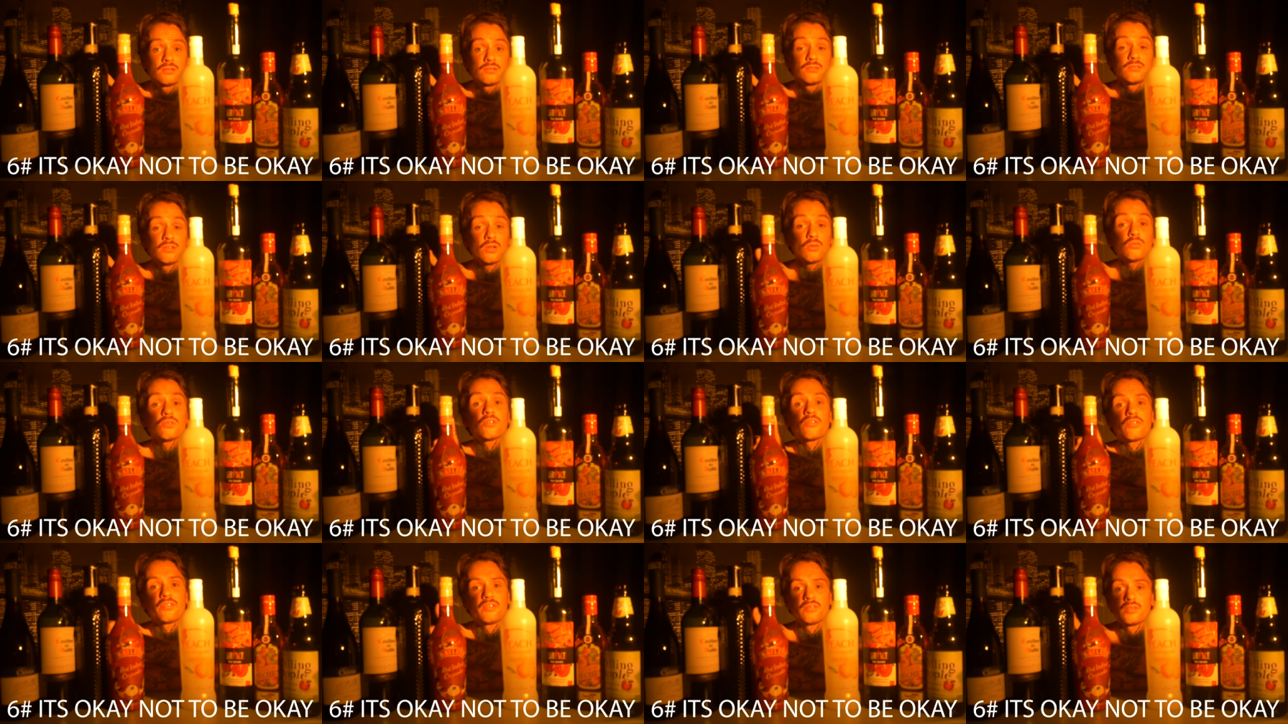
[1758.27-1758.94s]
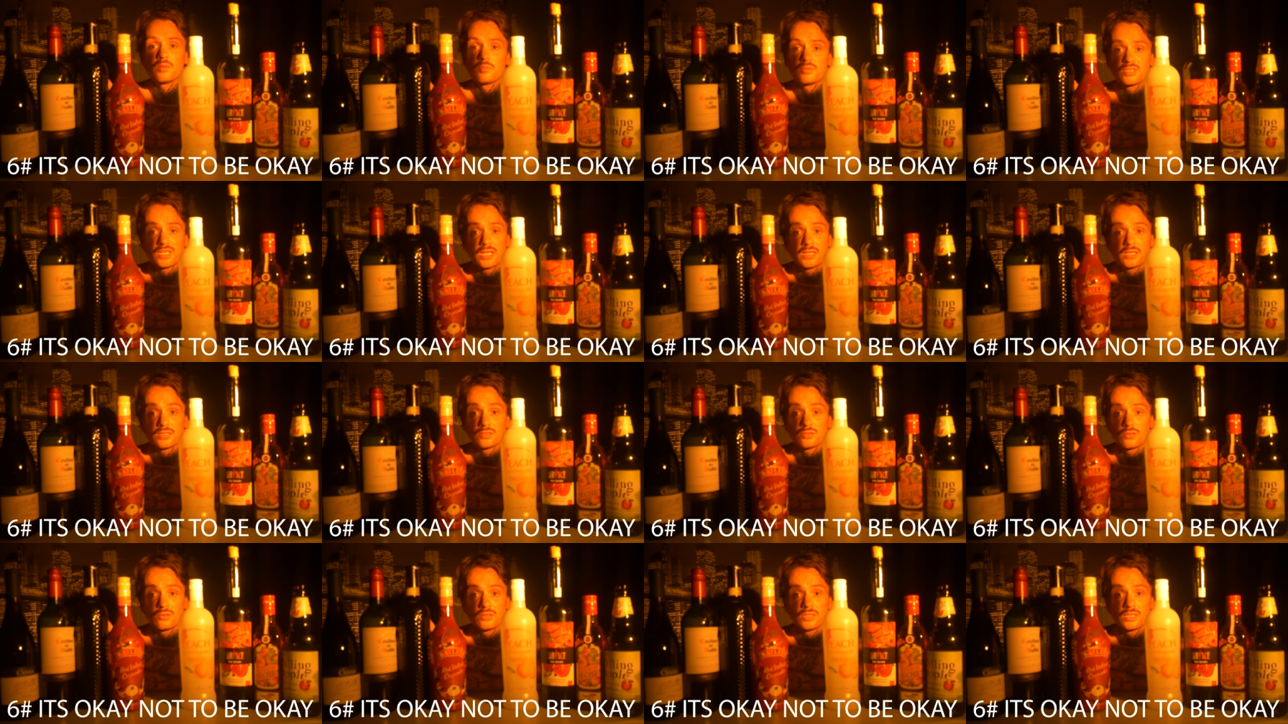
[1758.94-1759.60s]
250%
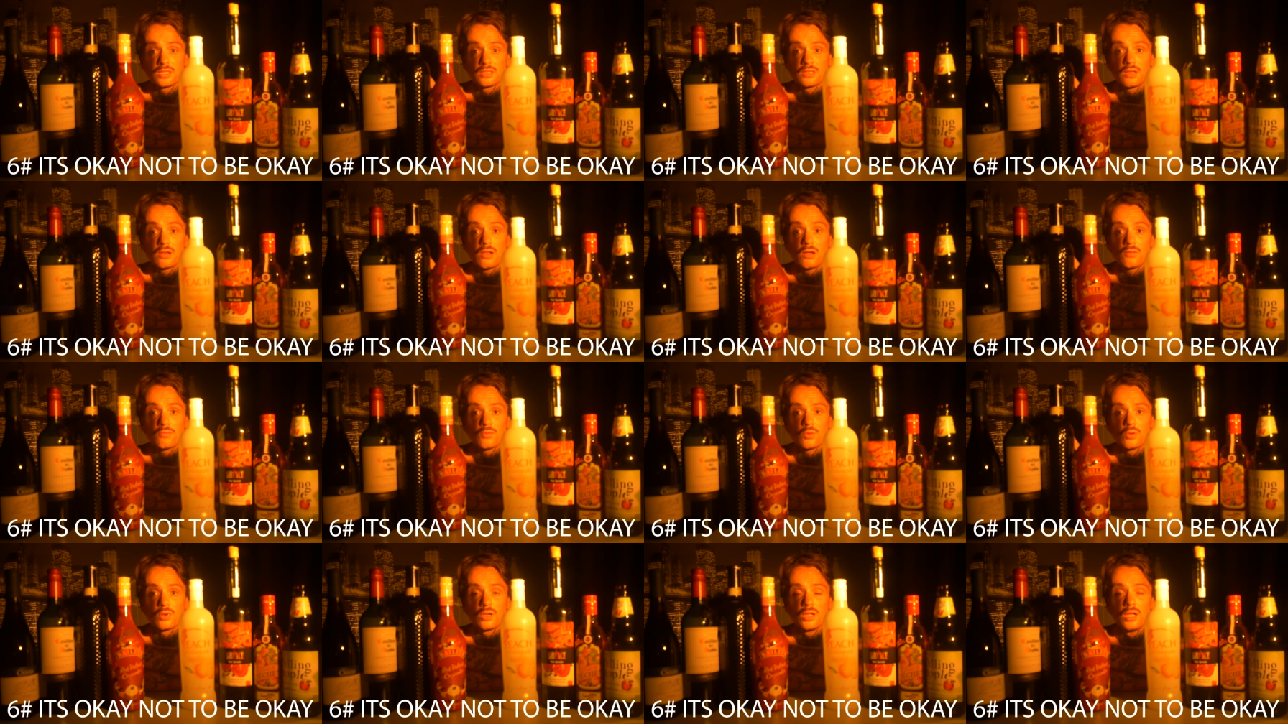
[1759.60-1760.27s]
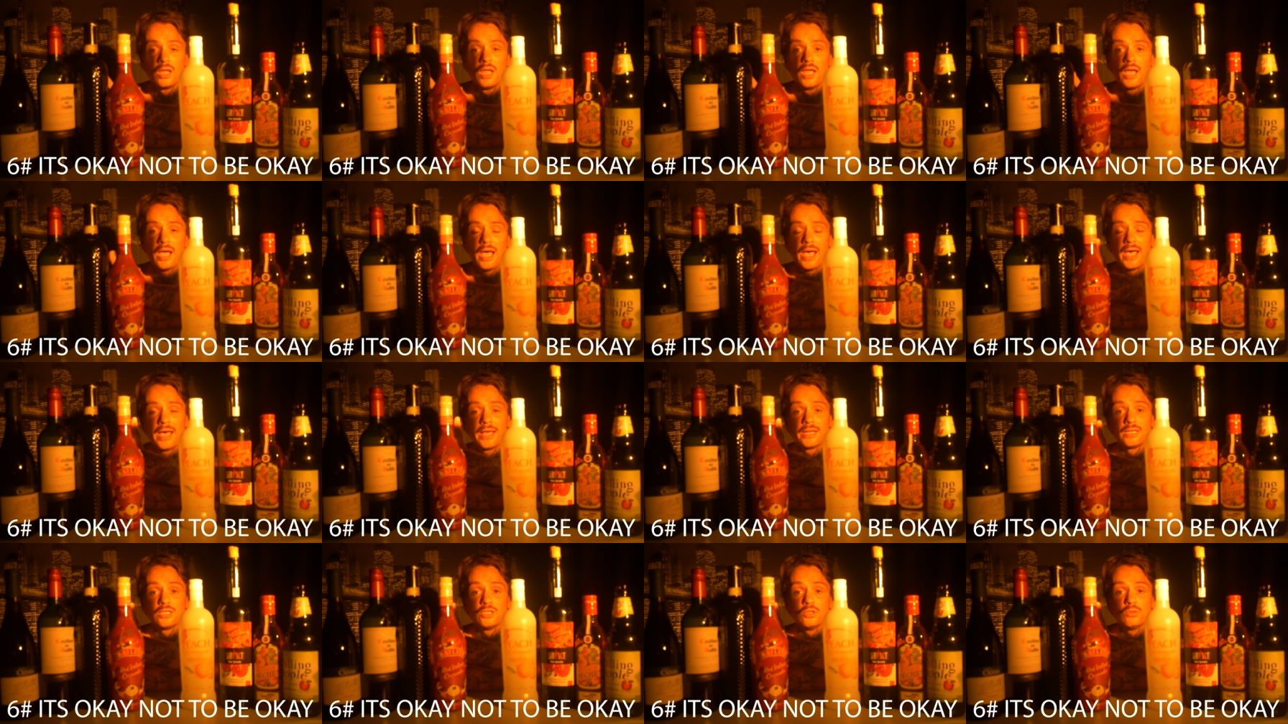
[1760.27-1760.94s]
anxiety in the long run
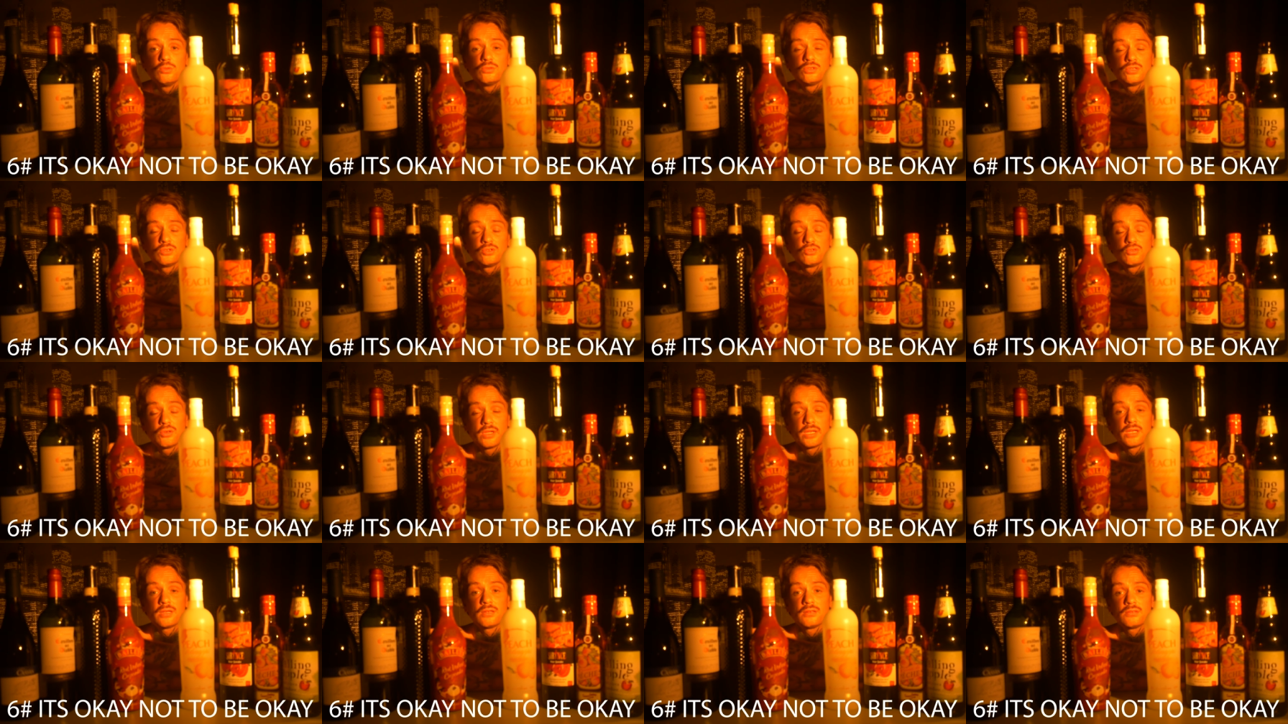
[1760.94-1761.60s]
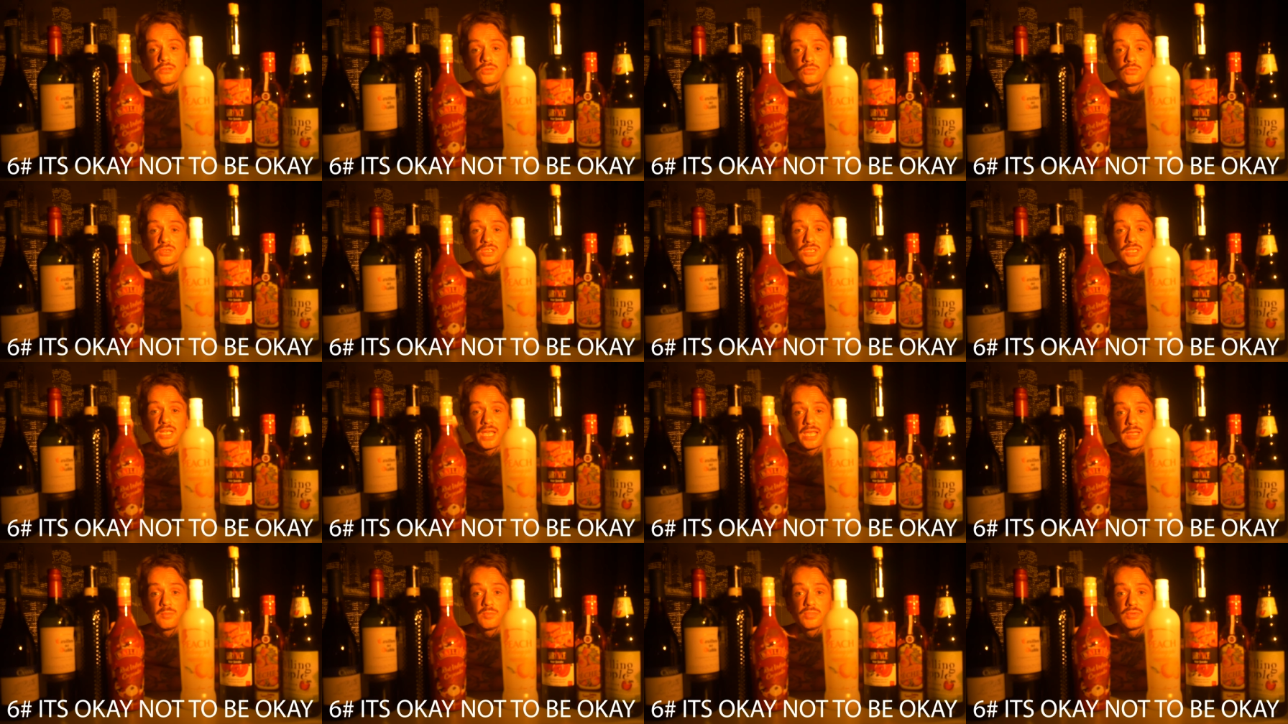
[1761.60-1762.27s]
and using drink to
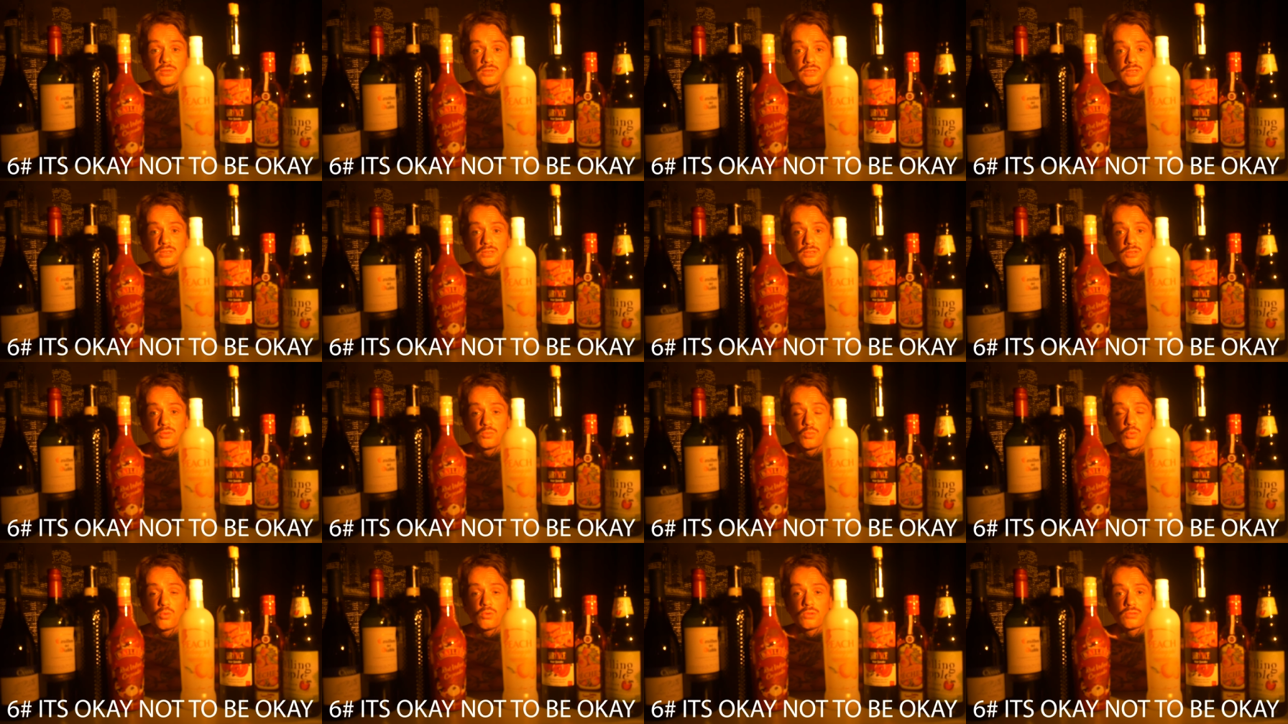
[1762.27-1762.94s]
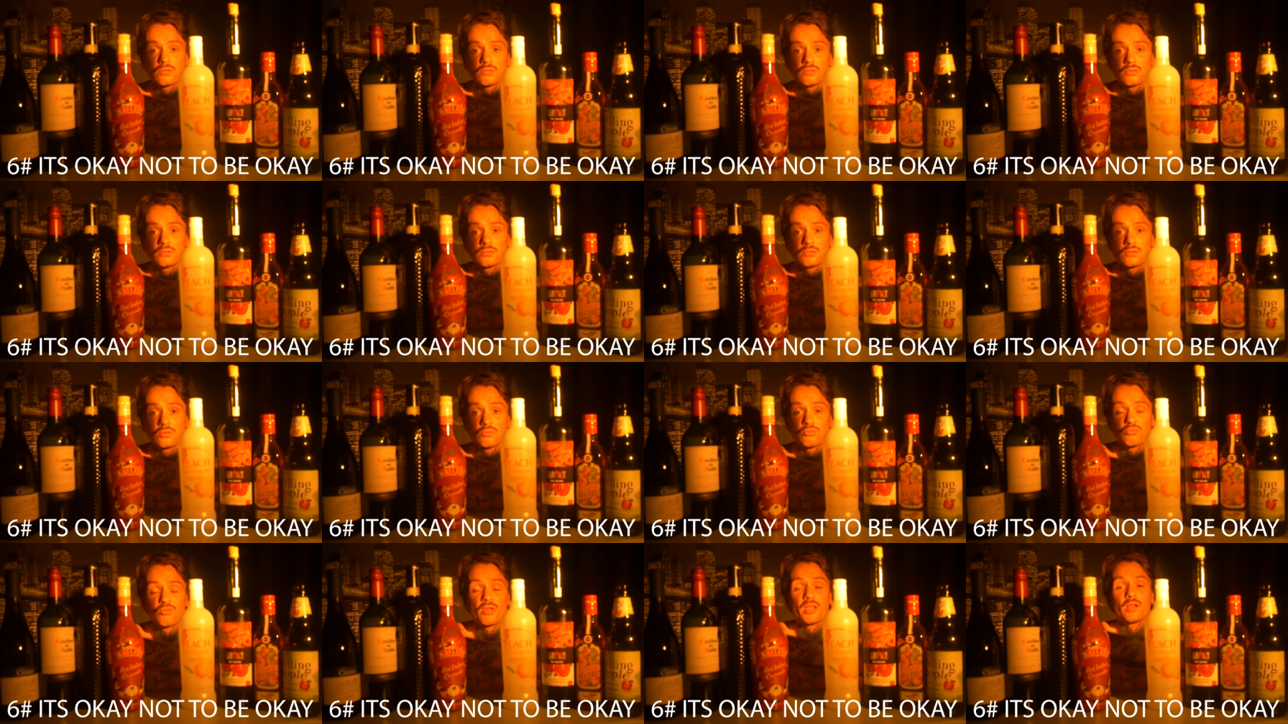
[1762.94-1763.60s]
escape the world,
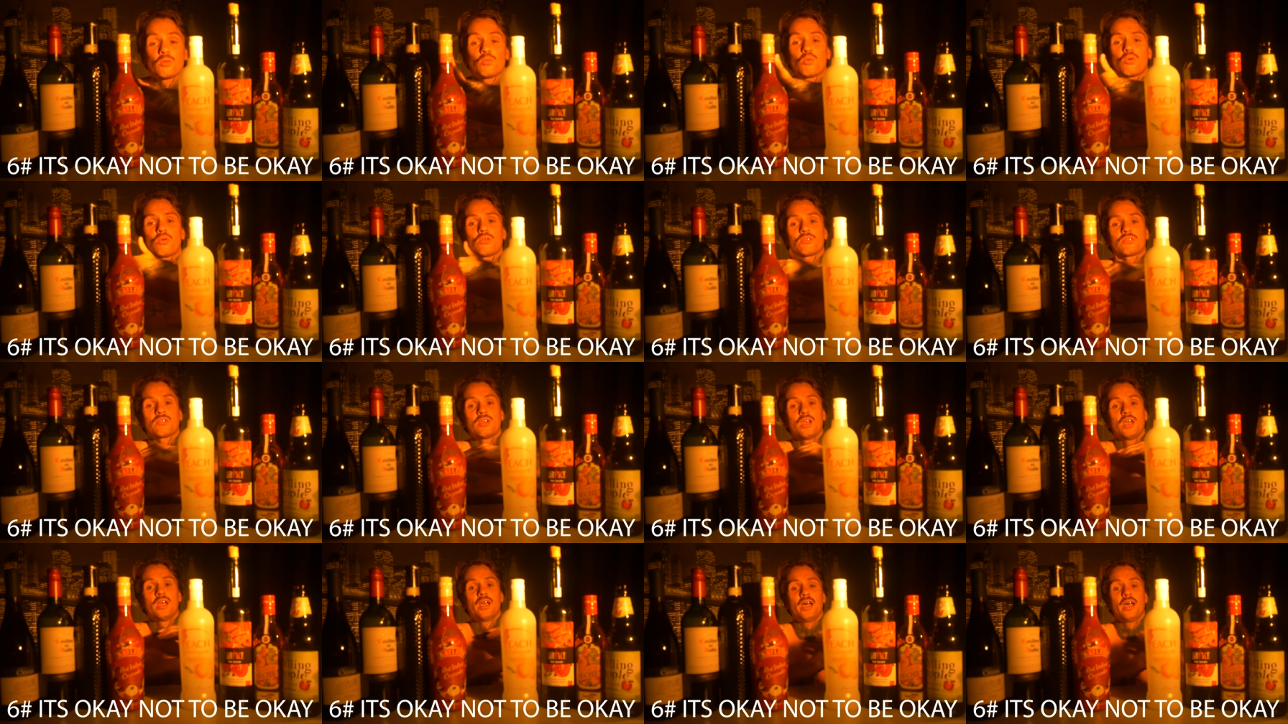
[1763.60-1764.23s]
the real world.